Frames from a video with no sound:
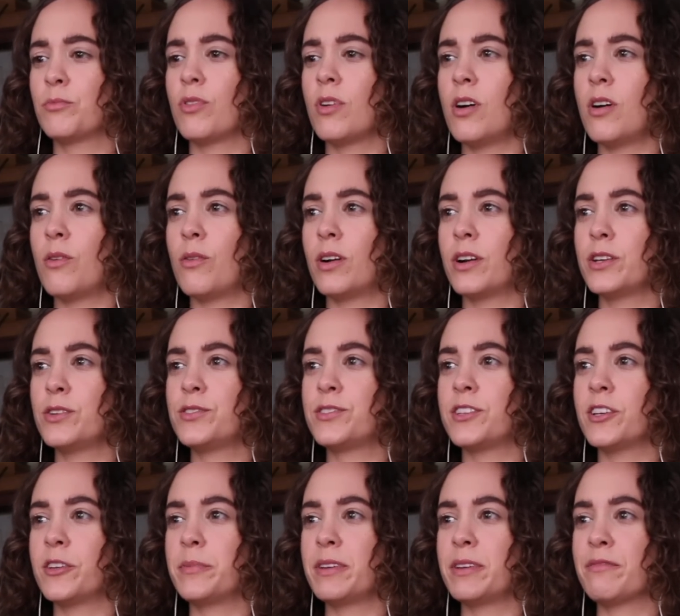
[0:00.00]
Bro, are you
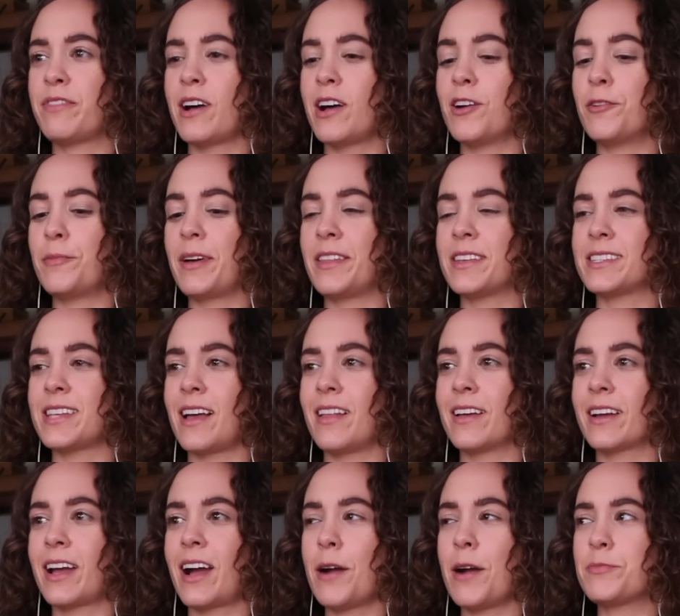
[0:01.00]
still being followed by this
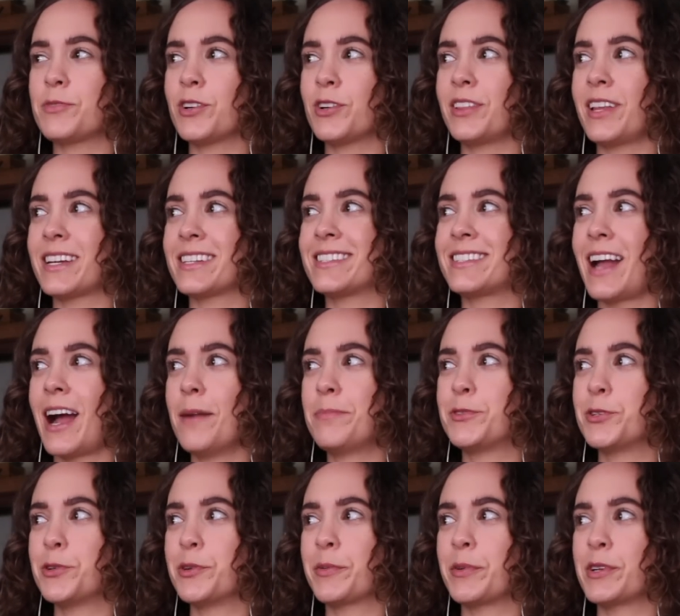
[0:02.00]
helicopter? Like, stop
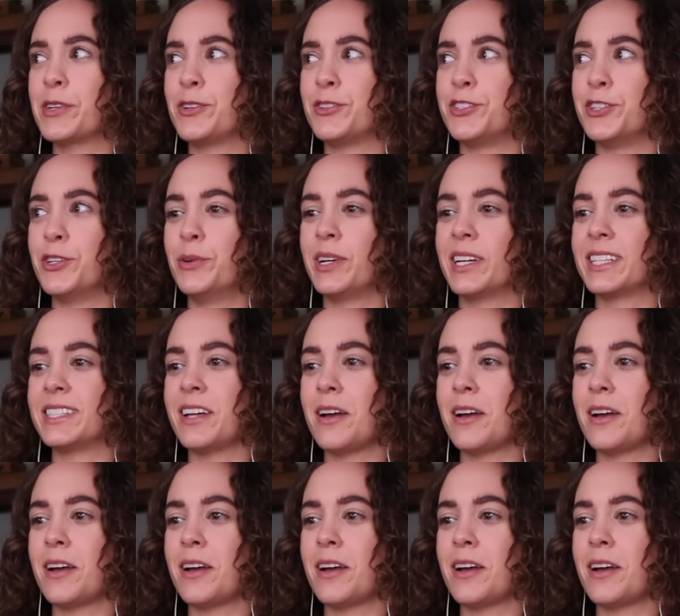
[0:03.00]
doing what you're doing,